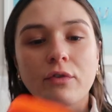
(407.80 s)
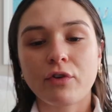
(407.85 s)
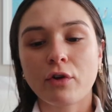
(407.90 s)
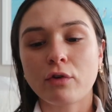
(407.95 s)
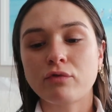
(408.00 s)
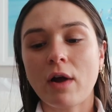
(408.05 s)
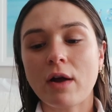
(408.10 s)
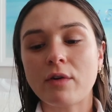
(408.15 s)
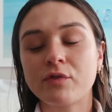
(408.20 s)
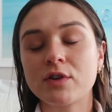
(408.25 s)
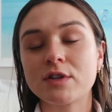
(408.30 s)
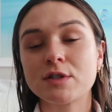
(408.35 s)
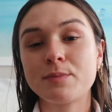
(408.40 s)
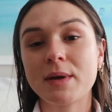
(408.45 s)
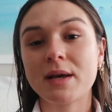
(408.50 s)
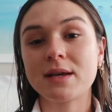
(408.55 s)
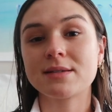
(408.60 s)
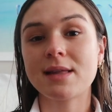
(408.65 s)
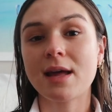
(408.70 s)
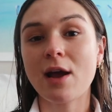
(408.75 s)
for reference
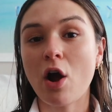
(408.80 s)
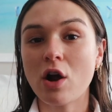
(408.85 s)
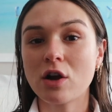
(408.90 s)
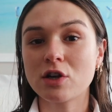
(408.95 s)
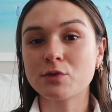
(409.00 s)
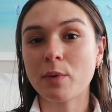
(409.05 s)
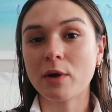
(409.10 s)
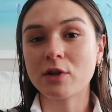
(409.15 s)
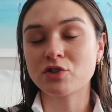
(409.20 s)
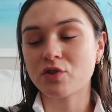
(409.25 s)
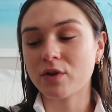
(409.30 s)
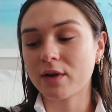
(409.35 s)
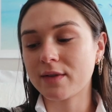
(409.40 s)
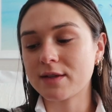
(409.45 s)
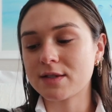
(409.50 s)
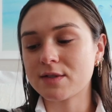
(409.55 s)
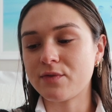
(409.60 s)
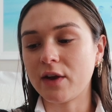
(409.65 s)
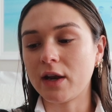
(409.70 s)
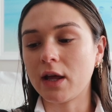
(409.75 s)
because they are sponsoring
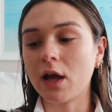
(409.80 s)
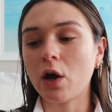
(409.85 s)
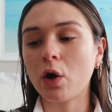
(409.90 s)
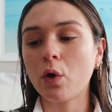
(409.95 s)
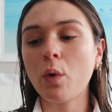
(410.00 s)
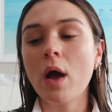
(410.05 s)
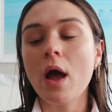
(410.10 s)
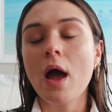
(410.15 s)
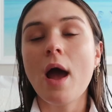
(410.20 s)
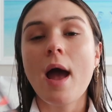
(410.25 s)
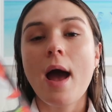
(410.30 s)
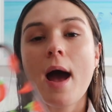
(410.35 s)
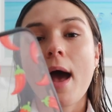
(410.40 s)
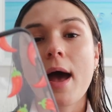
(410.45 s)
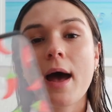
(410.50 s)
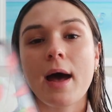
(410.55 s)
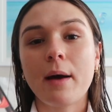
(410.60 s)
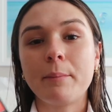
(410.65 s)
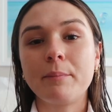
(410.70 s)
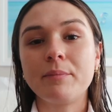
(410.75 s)
this video.
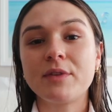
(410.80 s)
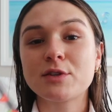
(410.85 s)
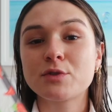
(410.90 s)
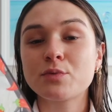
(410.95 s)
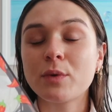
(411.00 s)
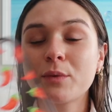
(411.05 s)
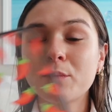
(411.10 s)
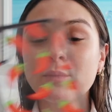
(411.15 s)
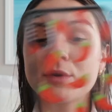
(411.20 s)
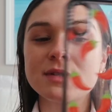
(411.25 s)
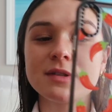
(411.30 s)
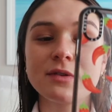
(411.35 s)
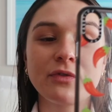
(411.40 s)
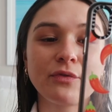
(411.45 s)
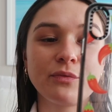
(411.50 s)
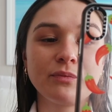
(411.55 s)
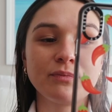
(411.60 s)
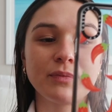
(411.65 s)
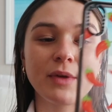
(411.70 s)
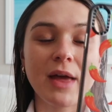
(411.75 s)
Um, this one was the
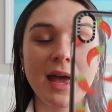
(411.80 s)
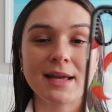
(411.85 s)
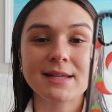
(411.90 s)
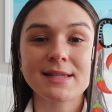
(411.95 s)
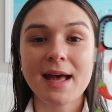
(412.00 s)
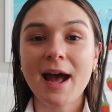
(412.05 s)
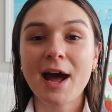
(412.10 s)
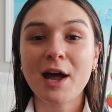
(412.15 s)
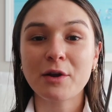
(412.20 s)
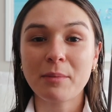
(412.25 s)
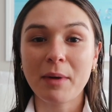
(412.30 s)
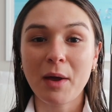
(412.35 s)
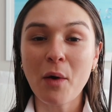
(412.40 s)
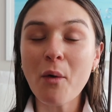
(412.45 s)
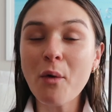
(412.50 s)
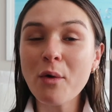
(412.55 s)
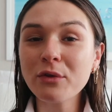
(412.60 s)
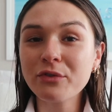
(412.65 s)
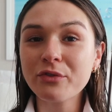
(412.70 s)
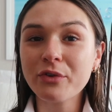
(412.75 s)
case I had on my
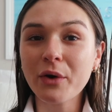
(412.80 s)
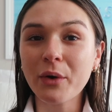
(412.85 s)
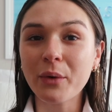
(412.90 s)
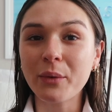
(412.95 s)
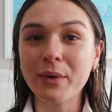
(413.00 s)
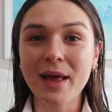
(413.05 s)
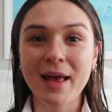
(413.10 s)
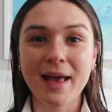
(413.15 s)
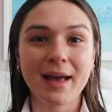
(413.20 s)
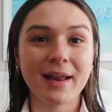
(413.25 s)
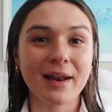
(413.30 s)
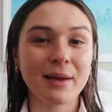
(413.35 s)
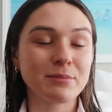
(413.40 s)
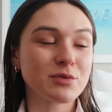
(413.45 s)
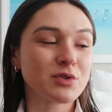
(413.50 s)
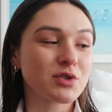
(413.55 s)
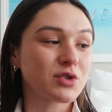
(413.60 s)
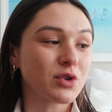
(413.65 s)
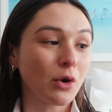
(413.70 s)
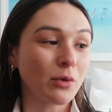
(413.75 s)
old phone and I'm
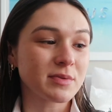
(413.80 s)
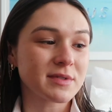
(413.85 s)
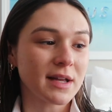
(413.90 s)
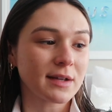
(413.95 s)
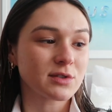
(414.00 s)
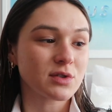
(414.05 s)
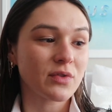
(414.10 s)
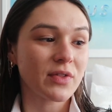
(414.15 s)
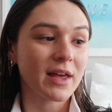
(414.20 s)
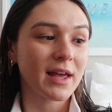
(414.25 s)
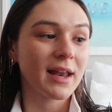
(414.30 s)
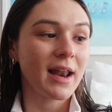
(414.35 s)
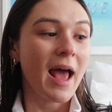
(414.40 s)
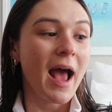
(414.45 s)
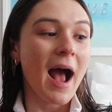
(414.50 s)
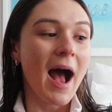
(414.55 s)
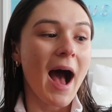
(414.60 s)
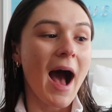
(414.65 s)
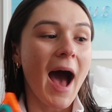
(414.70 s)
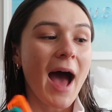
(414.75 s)
so obsessed with it.
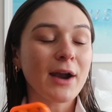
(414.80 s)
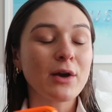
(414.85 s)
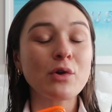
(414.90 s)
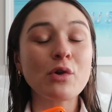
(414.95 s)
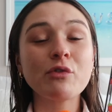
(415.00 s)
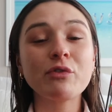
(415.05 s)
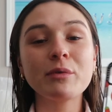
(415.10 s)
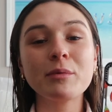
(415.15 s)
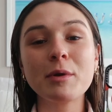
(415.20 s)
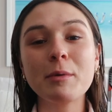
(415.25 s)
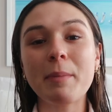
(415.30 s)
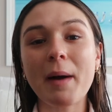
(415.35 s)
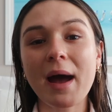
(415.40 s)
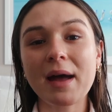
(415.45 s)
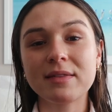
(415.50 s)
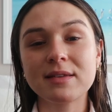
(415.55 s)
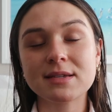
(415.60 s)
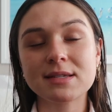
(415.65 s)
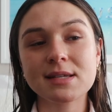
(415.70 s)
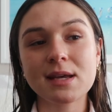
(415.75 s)
I don't know if I'm gonna buy
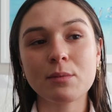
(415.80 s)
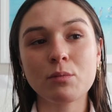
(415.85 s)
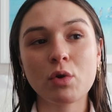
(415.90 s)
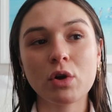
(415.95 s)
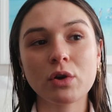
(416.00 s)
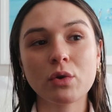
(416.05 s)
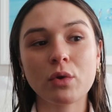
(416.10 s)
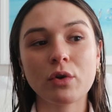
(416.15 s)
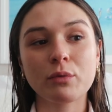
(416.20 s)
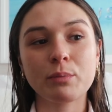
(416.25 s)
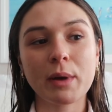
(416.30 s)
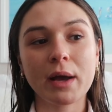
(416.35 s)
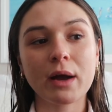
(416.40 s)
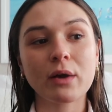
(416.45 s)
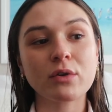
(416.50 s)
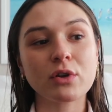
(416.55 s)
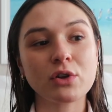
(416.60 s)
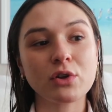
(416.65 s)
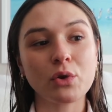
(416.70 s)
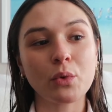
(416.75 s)
the same one or pick
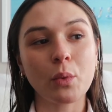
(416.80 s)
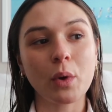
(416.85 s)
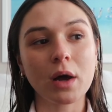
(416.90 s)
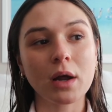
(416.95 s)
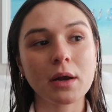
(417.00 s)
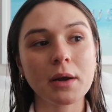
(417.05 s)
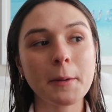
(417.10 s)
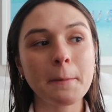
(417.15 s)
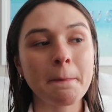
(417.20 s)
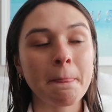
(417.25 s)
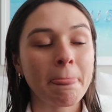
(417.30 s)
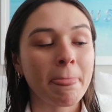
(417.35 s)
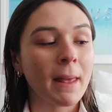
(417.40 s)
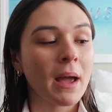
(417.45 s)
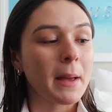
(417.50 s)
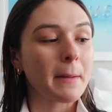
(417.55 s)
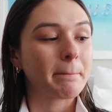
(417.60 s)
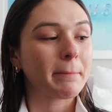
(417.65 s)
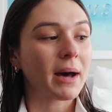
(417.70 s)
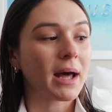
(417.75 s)
out a new one,
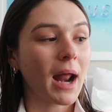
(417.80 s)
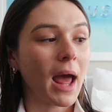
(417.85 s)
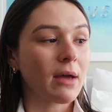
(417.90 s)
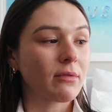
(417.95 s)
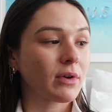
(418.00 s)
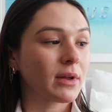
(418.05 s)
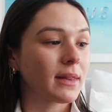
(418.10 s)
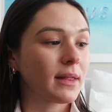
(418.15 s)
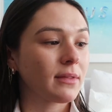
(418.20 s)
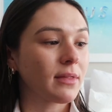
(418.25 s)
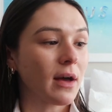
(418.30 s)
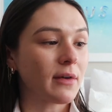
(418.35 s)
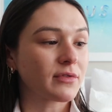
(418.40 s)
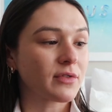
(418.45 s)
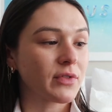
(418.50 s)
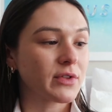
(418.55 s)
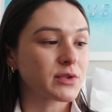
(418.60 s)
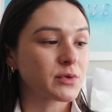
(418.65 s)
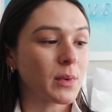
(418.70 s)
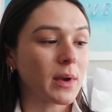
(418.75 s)
but I really
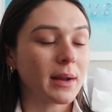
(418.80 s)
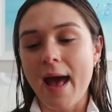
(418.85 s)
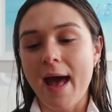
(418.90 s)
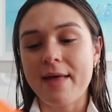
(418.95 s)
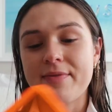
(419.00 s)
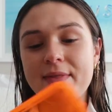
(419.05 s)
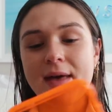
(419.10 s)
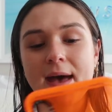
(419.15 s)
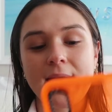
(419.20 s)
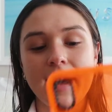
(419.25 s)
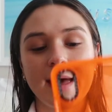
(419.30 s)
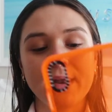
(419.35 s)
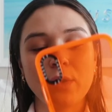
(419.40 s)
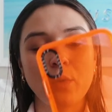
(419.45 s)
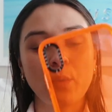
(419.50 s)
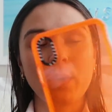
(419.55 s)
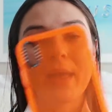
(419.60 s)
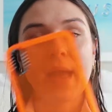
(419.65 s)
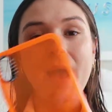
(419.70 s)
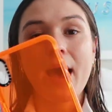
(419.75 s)
loved this one. And then
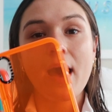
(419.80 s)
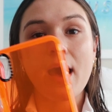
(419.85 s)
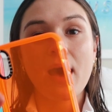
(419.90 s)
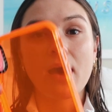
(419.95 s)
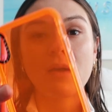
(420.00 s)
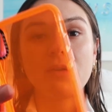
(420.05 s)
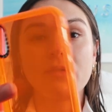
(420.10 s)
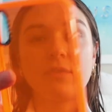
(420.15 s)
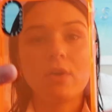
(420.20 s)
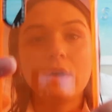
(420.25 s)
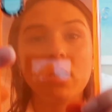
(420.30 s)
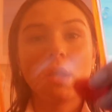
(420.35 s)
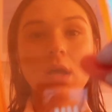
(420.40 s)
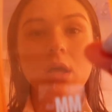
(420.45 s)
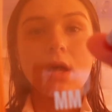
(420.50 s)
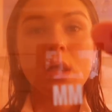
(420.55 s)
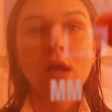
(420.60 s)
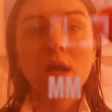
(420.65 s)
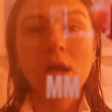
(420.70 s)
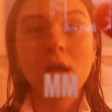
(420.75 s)
we have
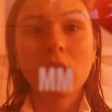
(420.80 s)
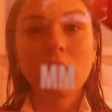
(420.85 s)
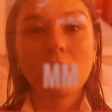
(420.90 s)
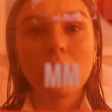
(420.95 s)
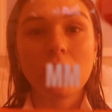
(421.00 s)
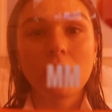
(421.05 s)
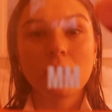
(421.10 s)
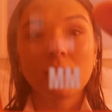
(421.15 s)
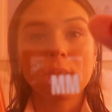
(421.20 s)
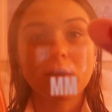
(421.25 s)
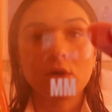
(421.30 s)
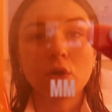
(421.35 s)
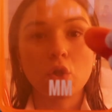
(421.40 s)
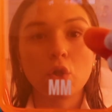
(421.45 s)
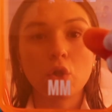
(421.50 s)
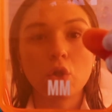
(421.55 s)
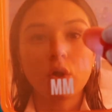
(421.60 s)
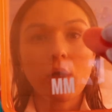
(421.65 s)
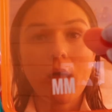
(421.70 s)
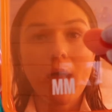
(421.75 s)

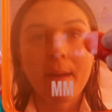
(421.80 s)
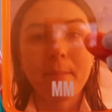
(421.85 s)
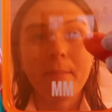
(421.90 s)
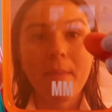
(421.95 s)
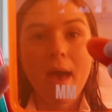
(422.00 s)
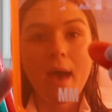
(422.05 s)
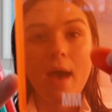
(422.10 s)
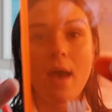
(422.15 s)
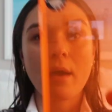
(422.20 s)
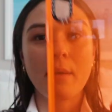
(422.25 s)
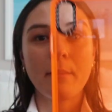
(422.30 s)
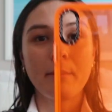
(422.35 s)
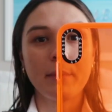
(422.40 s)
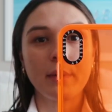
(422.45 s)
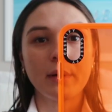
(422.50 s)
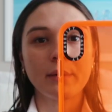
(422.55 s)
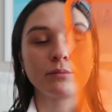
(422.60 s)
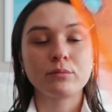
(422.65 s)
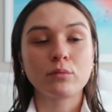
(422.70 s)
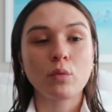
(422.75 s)
little
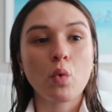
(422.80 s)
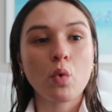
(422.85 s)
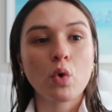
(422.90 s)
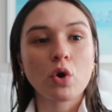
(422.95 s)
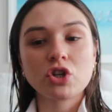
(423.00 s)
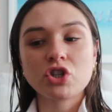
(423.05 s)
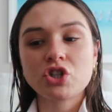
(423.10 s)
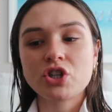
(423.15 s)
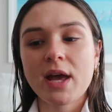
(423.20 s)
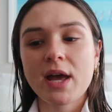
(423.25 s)
MM orange